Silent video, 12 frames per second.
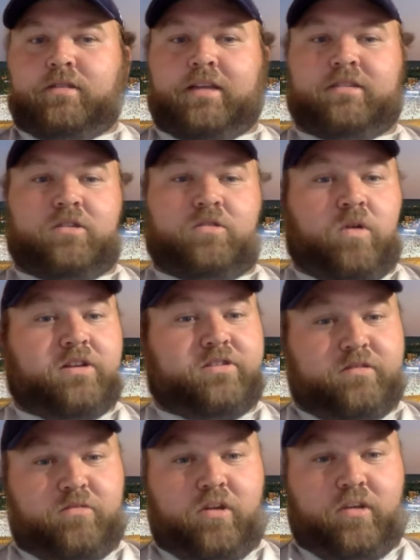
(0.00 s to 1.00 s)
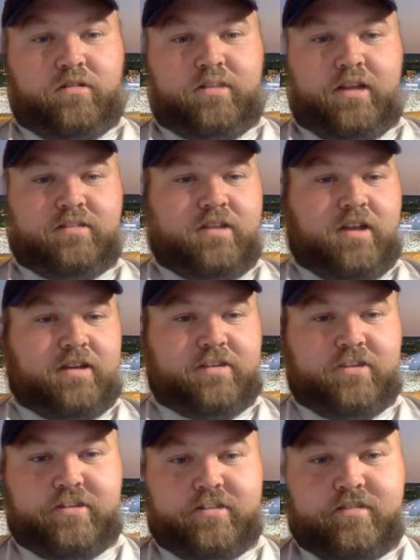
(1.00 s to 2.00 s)
question mark. That's not
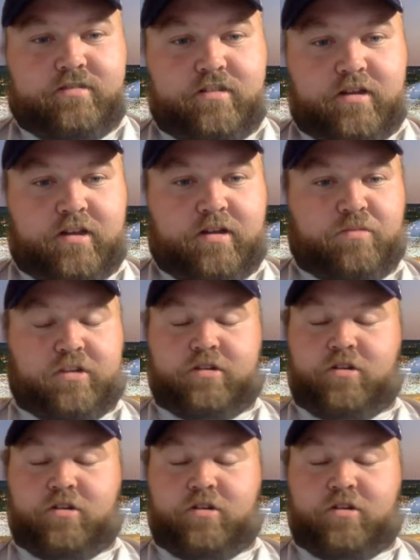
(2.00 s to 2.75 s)
good. But